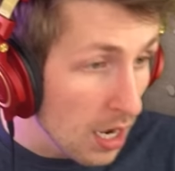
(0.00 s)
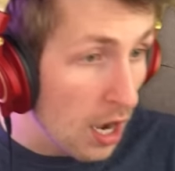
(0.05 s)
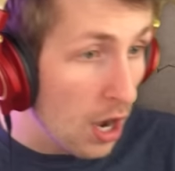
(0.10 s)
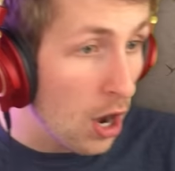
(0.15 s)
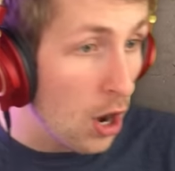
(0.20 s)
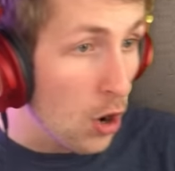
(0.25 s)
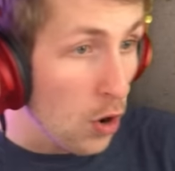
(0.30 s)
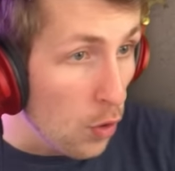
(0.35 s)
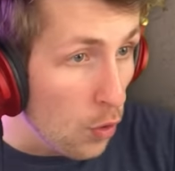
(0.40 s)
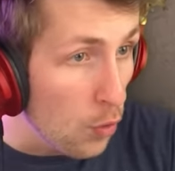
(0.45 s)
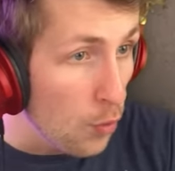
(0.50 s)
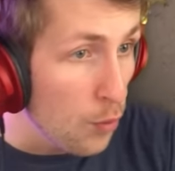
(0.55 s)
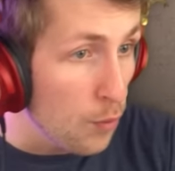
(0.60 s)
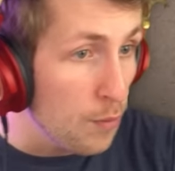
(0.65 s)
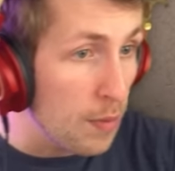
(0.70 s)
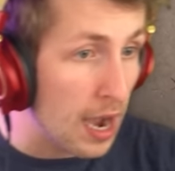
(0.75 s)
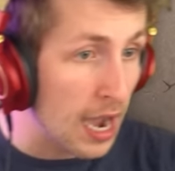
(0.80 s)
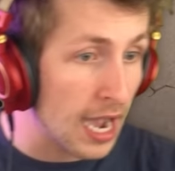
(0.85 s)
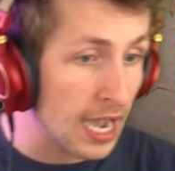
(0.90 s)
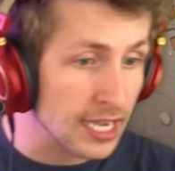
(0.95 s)
Oh
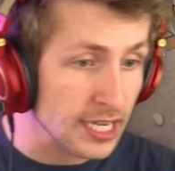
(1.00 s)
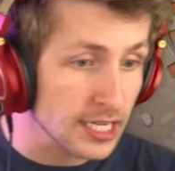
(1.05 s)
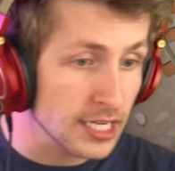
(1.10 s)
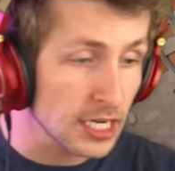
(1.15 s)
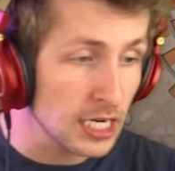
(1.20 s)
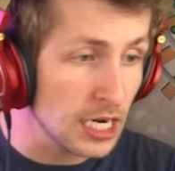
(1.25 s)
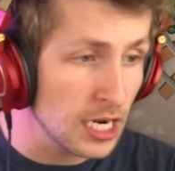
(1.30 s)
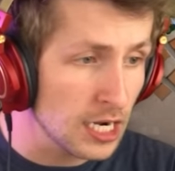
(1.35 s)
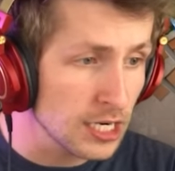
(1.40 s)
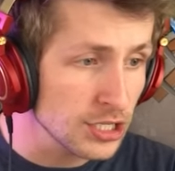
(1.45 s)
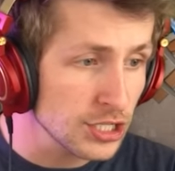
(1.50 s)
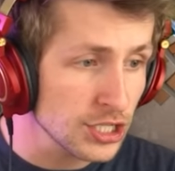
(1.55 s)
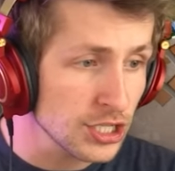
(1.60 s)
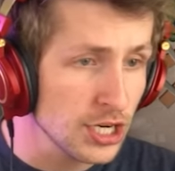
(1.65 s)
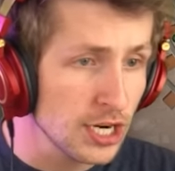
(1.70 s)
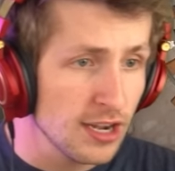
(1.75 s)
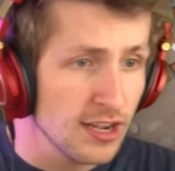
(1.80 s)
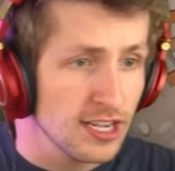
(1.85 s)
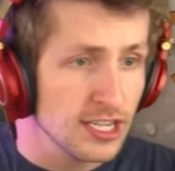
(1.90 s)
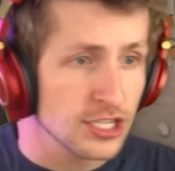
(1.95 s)
my gosh.
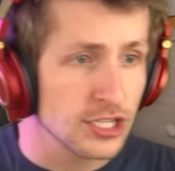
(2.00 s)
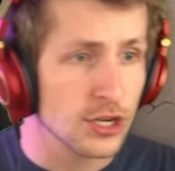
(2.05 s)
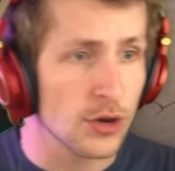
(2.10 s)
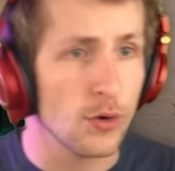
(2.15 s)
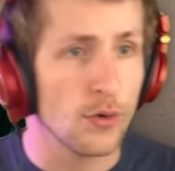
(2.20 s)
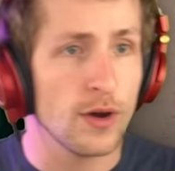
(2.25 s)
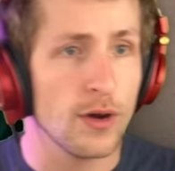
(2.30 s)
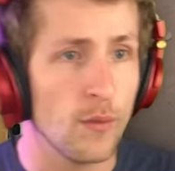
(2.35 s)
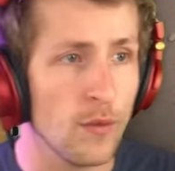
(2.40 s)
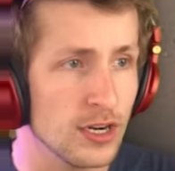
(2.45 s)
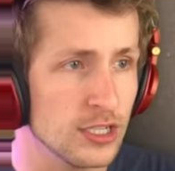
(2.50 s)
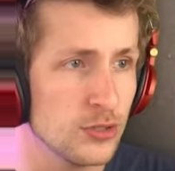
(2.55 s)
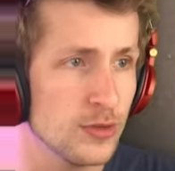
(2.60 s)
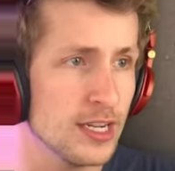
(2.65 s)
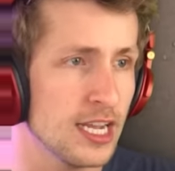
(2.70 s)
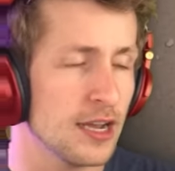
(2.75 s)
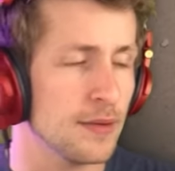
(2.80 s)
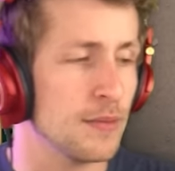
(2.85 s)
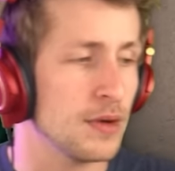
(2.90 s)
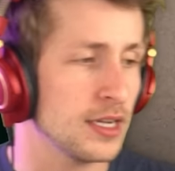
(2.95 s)
So once we
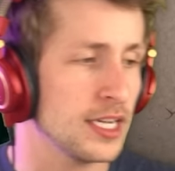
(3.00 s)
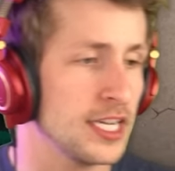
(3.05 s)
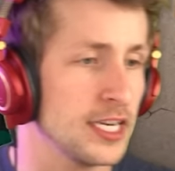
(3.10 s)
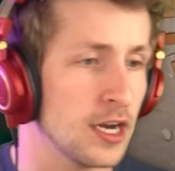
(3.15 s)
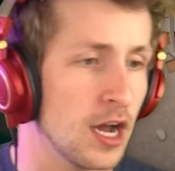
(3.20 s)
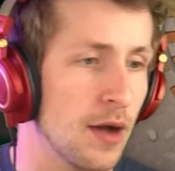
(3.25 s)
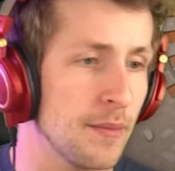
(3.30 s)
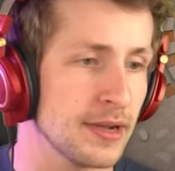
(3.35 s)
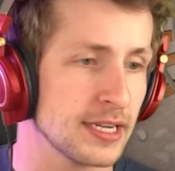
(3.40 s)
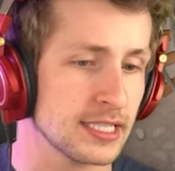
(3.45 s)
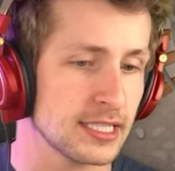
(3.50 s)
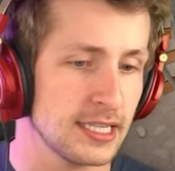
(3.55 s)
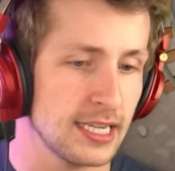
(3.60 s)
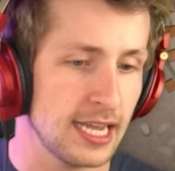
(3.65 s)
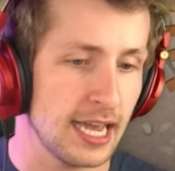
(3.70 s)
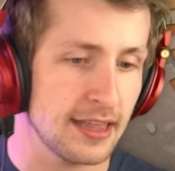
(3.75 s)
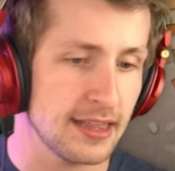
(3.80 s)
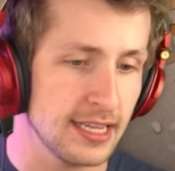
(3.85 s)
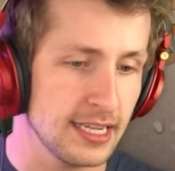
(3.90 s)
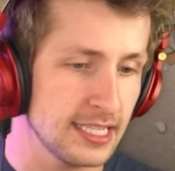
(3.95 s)
get Monkeynomics,
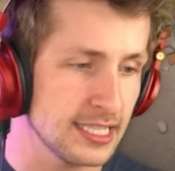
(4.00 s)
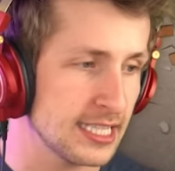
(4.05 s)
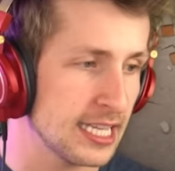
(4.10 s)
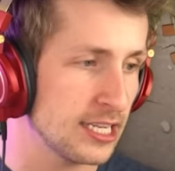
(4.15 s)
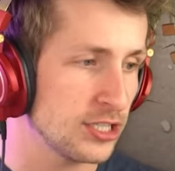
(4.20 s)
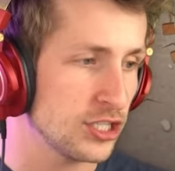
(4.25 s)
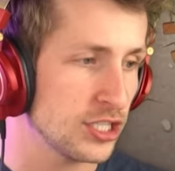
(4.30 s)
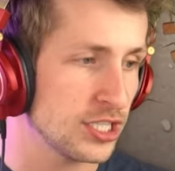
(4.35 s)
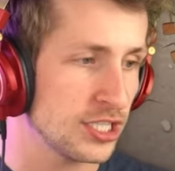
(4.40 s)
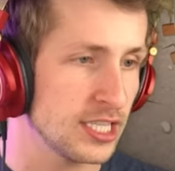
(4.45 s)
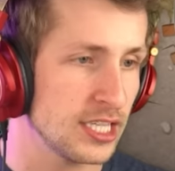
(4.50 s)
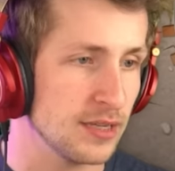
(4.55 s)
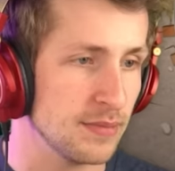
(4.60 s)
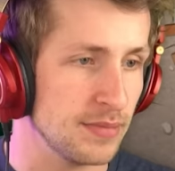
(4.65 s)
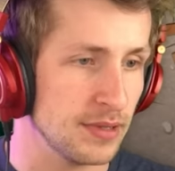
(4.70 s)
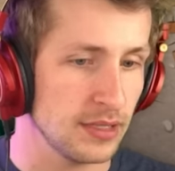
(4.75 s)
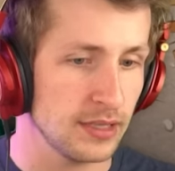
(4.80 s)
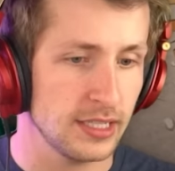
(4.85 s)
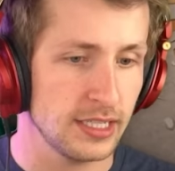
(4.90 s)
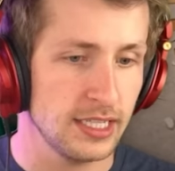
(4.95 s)
I think is that just the
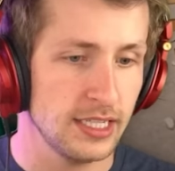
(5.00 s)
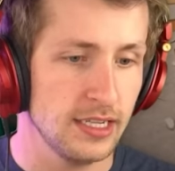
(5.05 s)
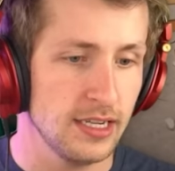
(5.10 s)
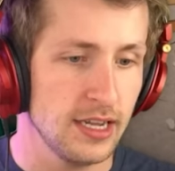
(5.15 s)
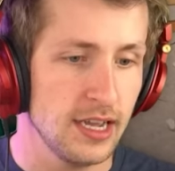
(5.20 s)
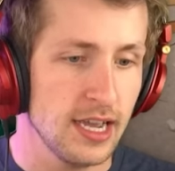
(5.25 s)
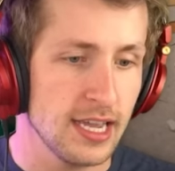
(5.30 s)
ability?